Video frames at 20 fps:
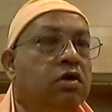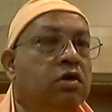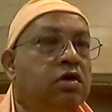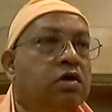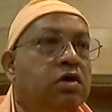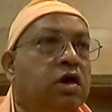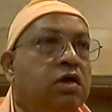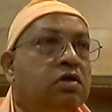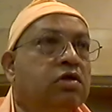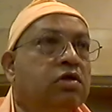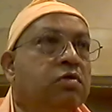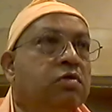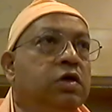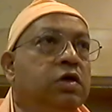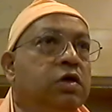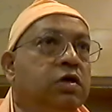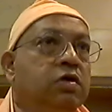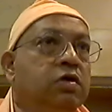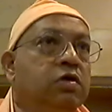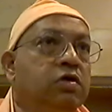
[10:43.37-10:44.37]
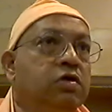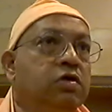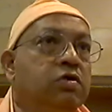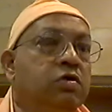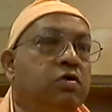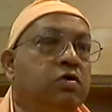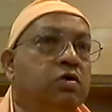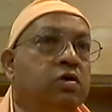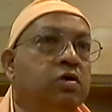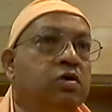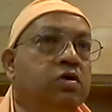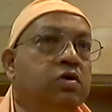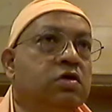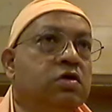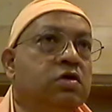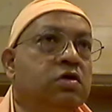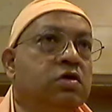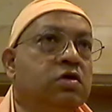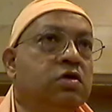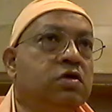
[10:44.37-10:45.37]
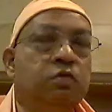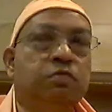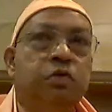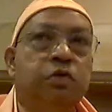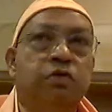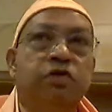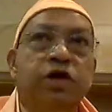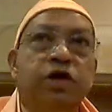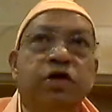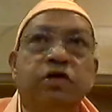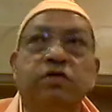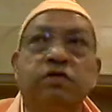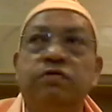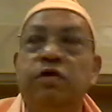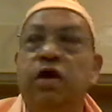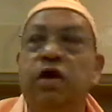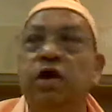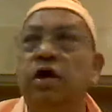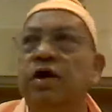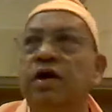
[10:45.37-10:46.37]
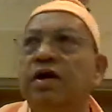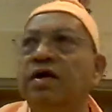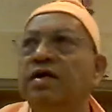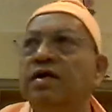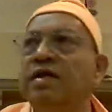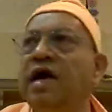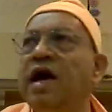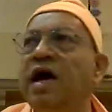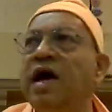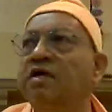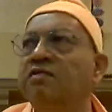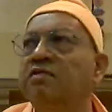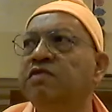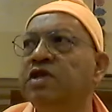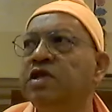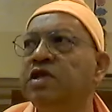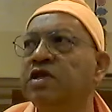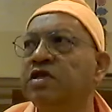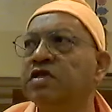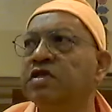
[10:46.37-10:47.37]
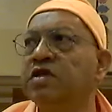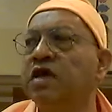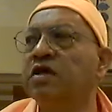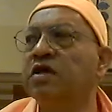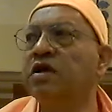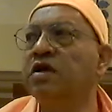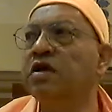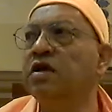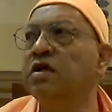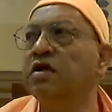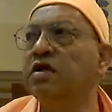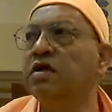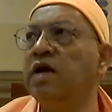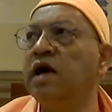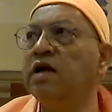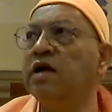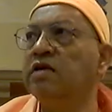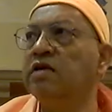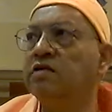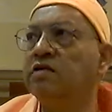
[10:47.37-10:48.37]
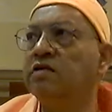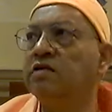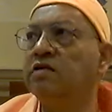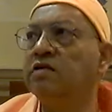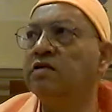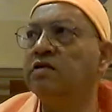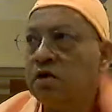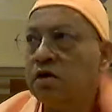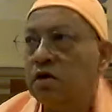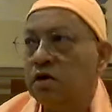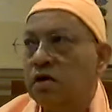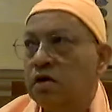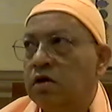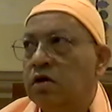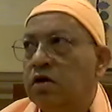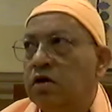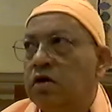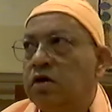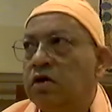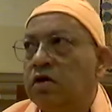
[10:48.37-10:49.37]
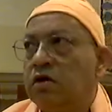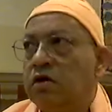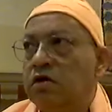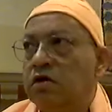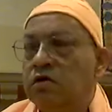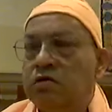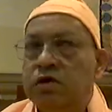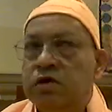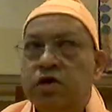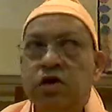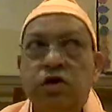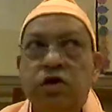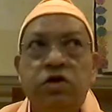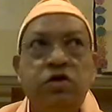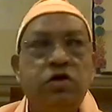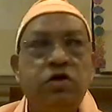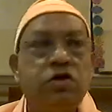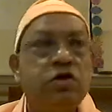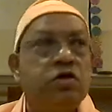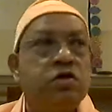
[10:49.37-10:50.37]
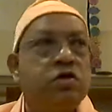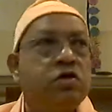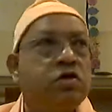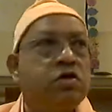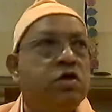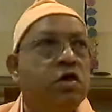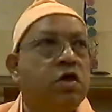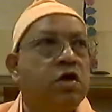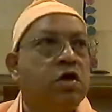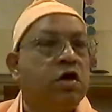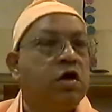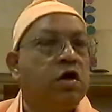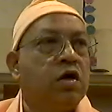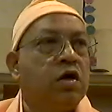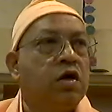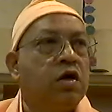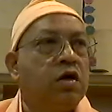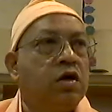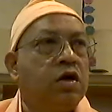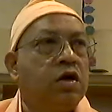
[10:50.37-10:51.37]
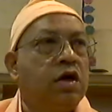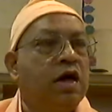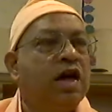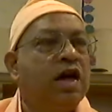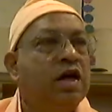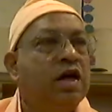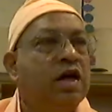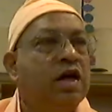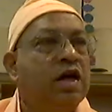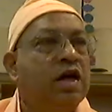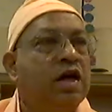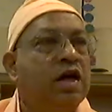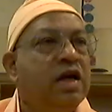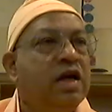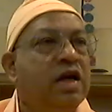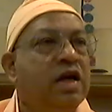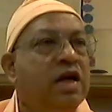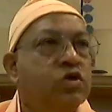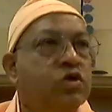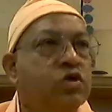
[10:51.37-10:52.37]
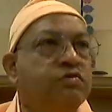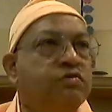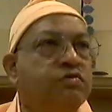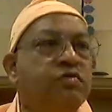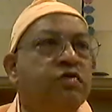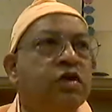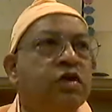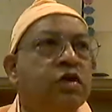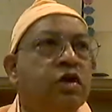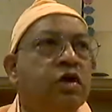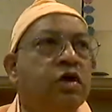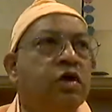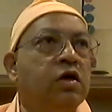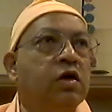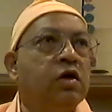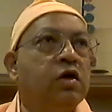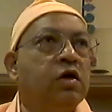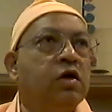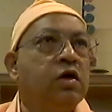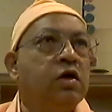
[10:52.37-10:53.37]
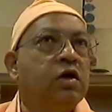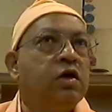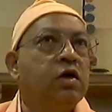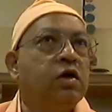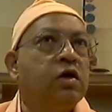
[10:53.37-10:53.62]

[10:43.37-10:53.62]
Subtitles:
Now, this has to be understood. This is all pervasive. That which is subtle, that which is the hidden cause of everything,